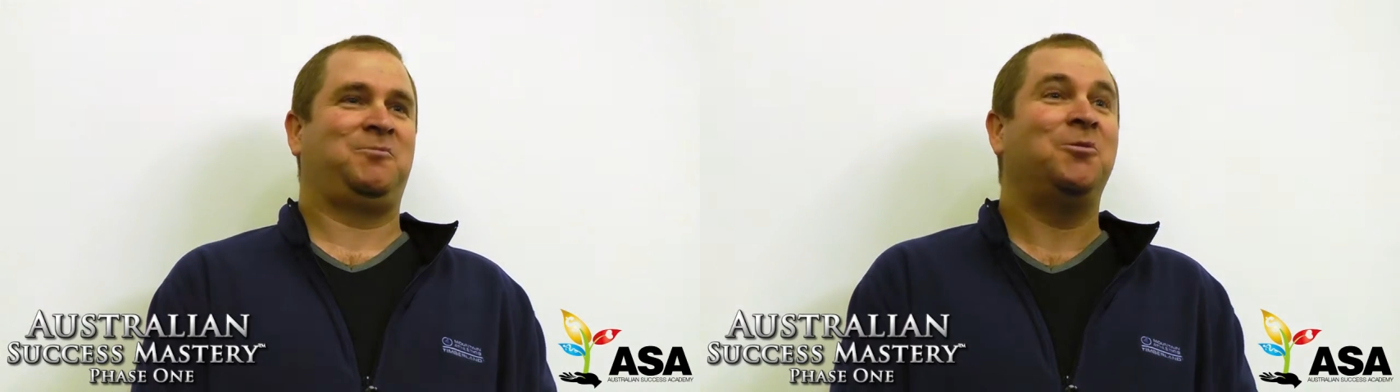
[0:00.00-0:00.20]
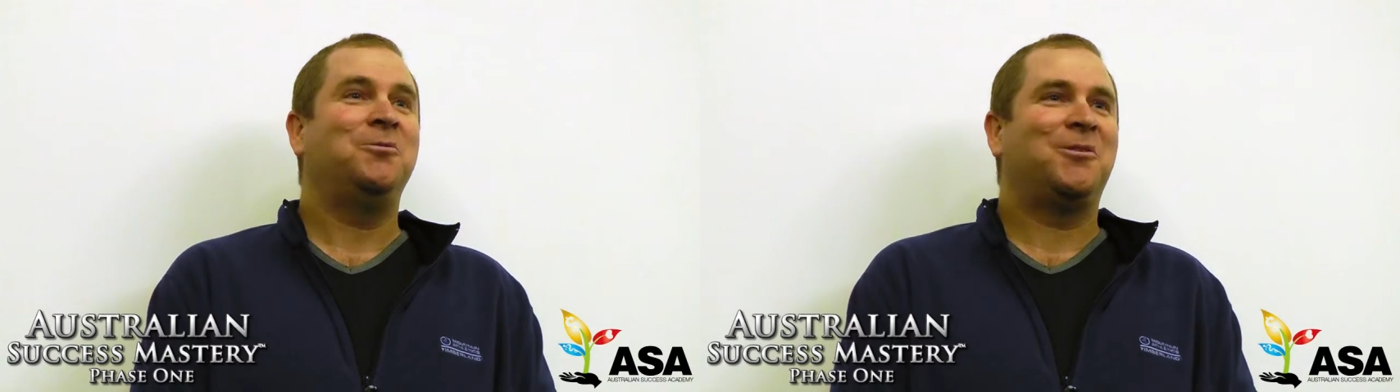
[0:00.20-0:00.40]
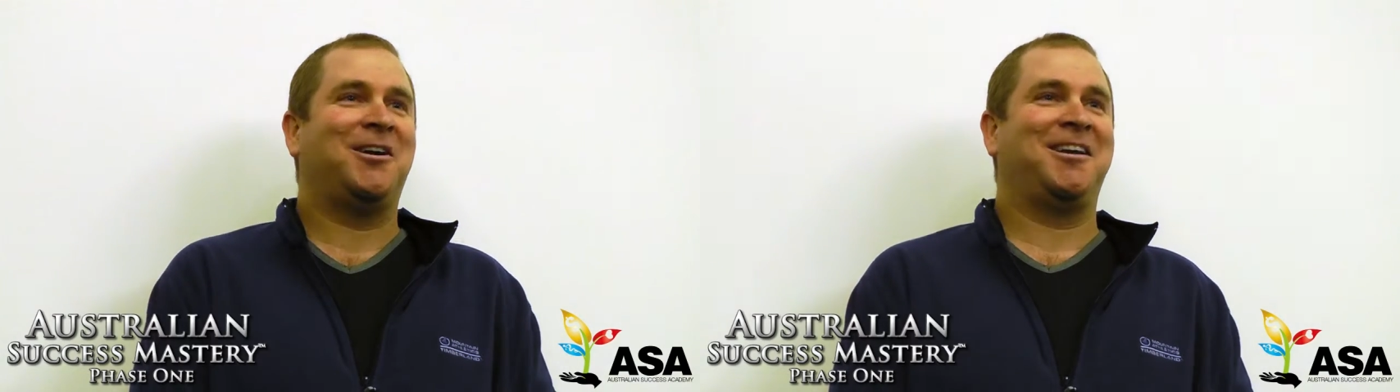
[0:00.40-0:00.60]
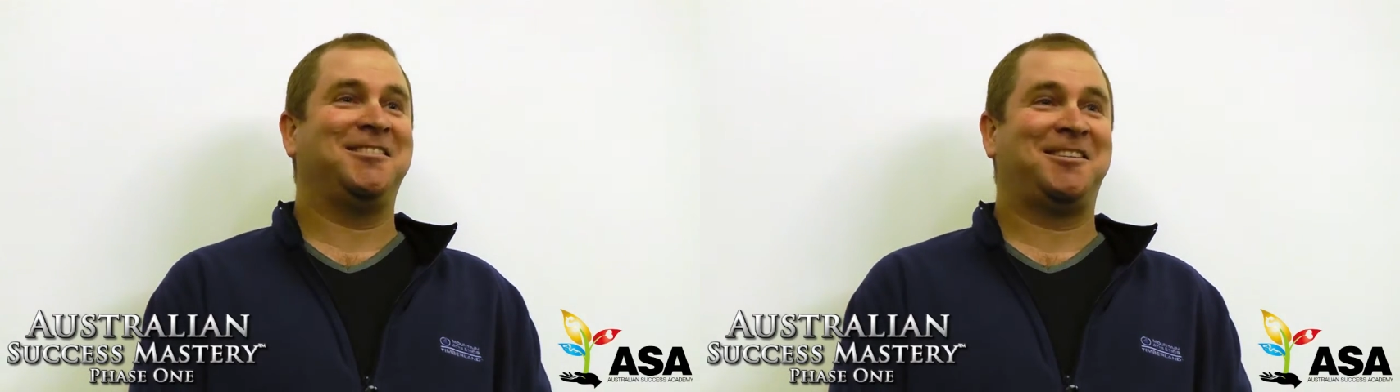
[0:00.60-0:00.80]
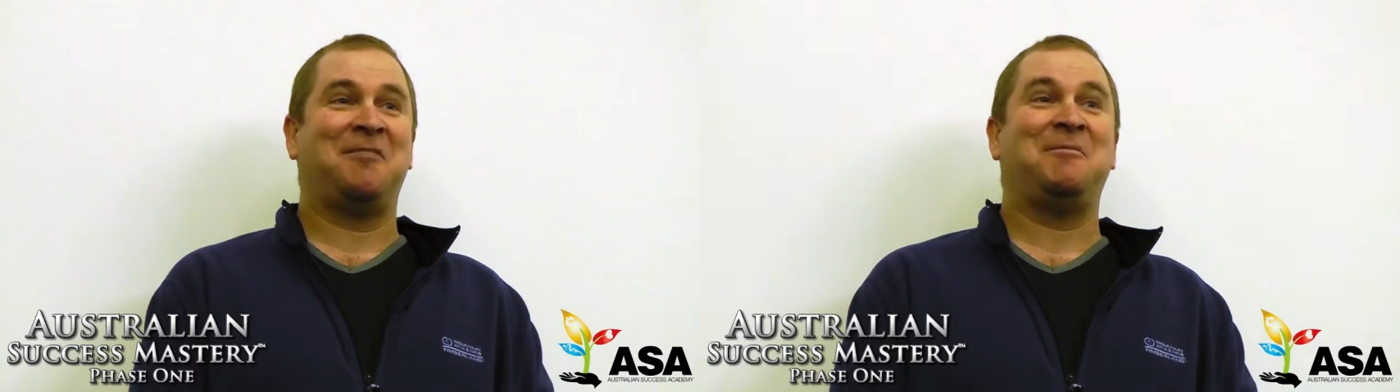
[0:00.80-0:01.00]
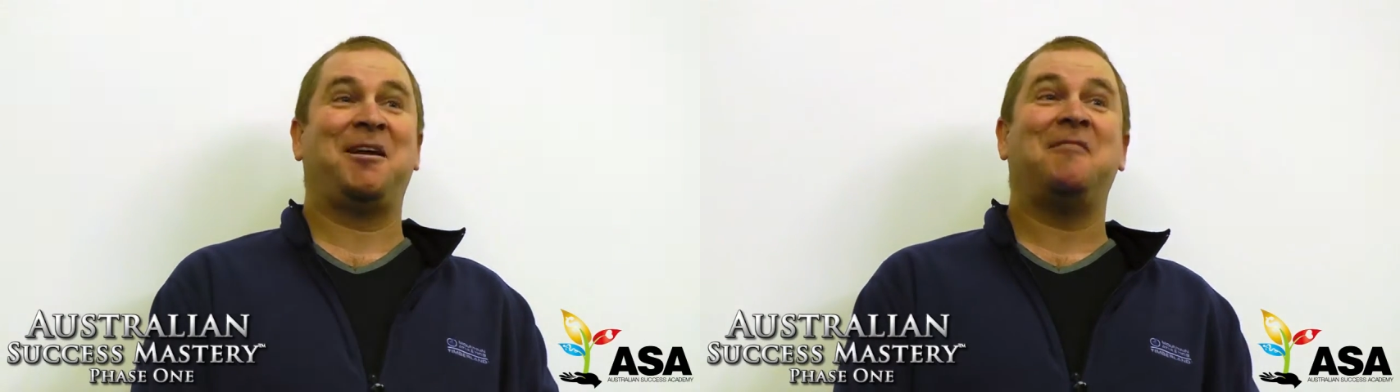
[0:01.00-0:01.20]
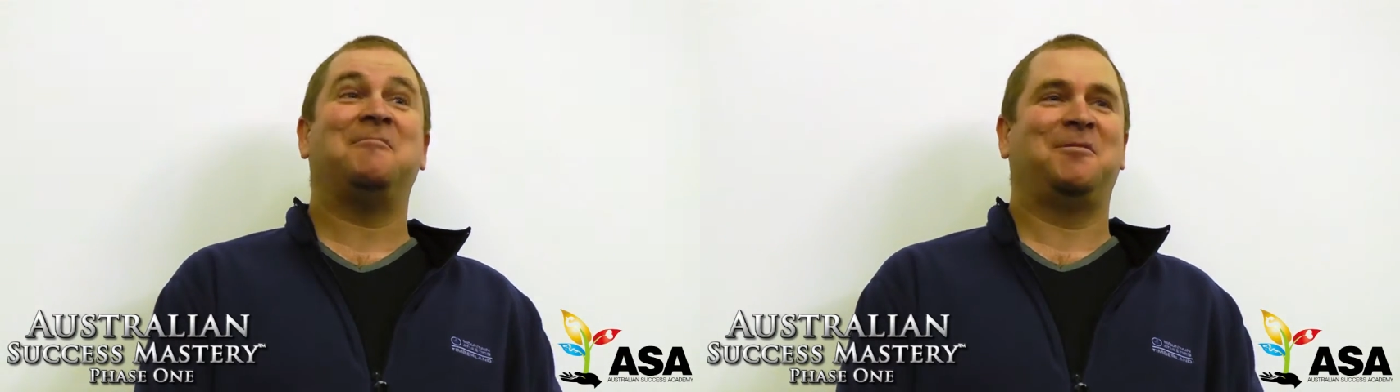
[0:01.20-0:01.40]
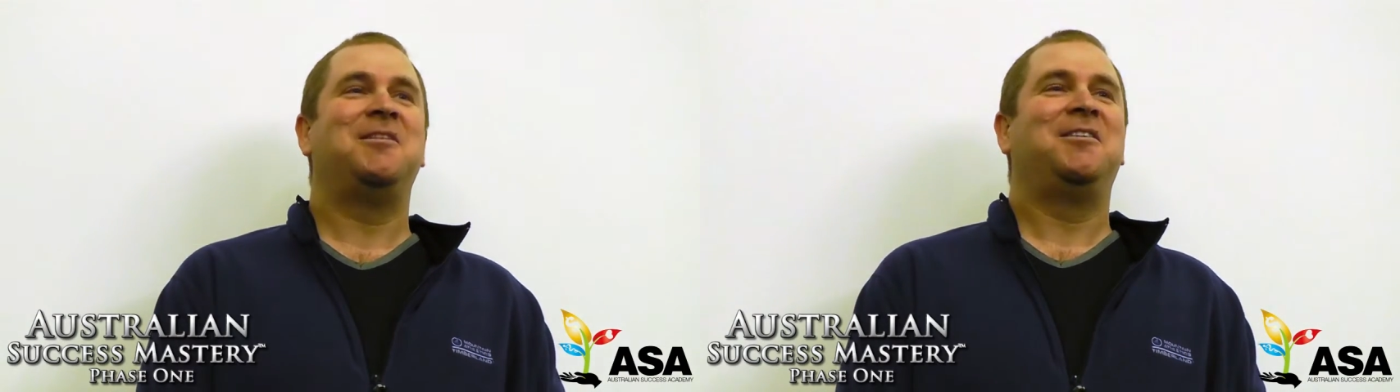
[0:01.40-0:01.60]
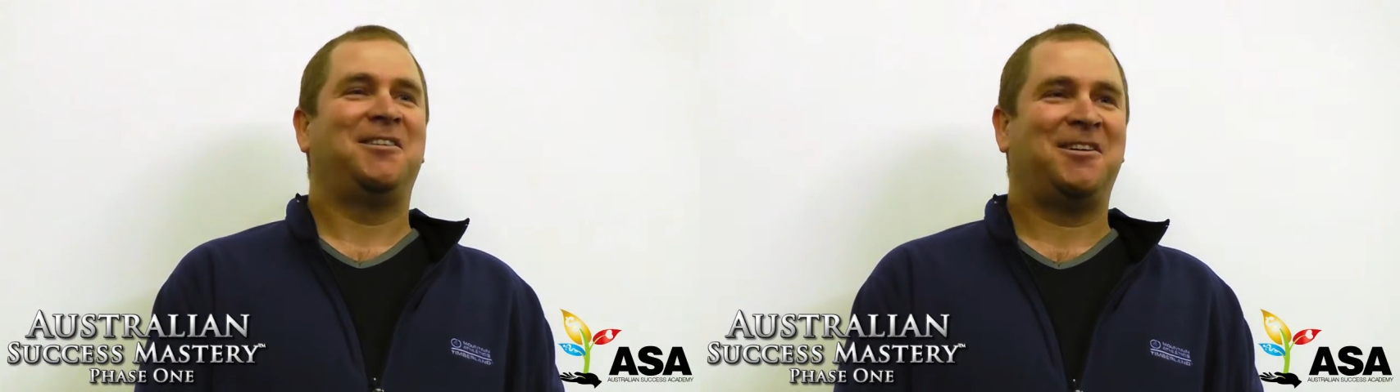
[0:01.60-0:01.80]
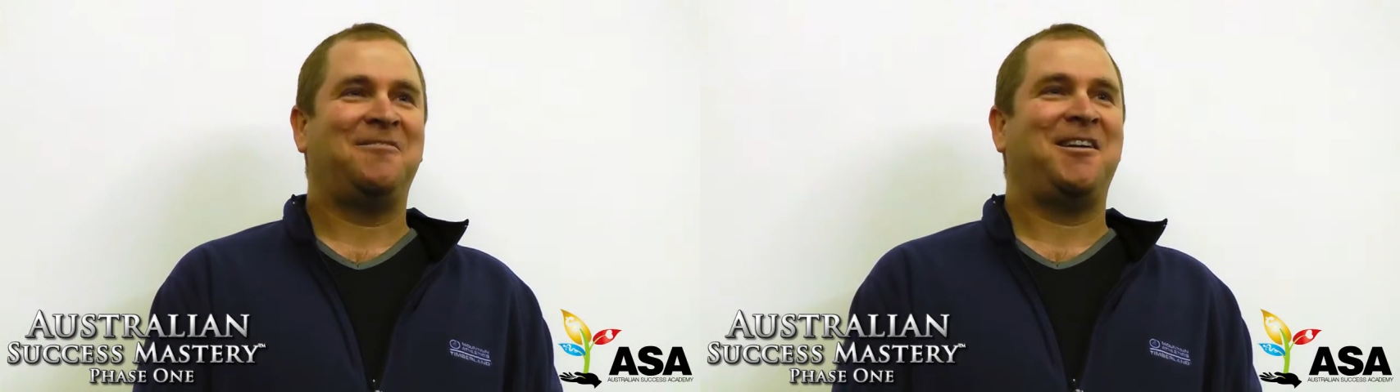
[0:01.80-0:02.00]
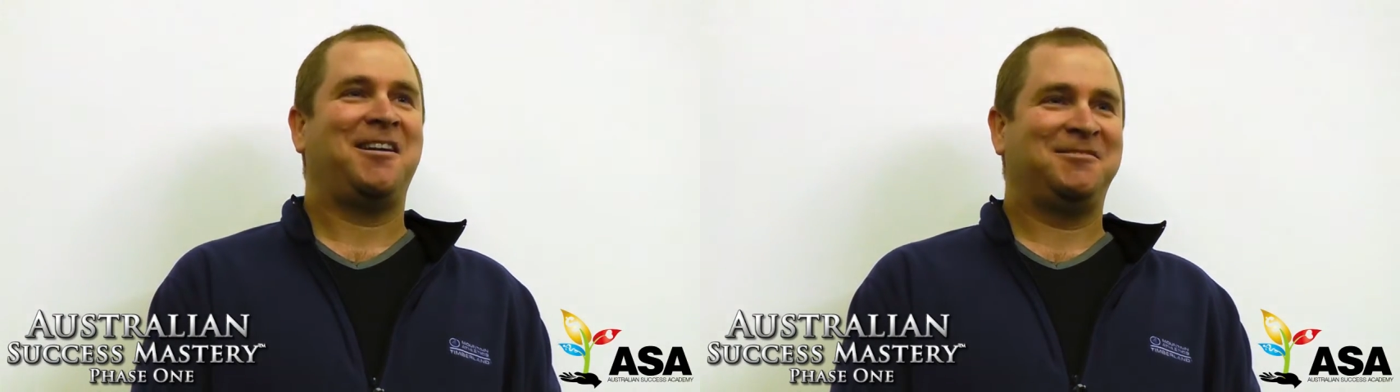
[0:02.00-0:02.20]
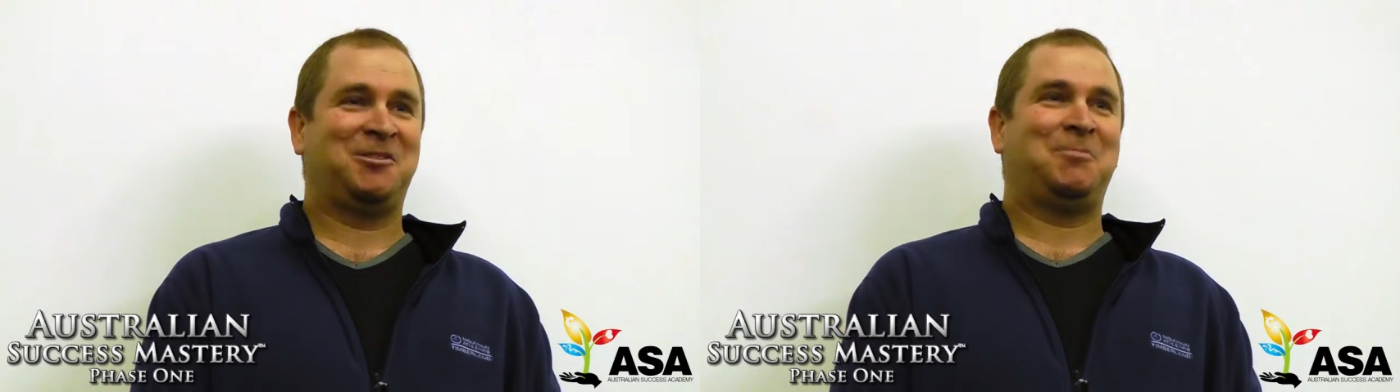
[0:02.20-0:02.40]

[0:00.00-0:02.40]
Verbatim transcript: tour, I guess, coming up around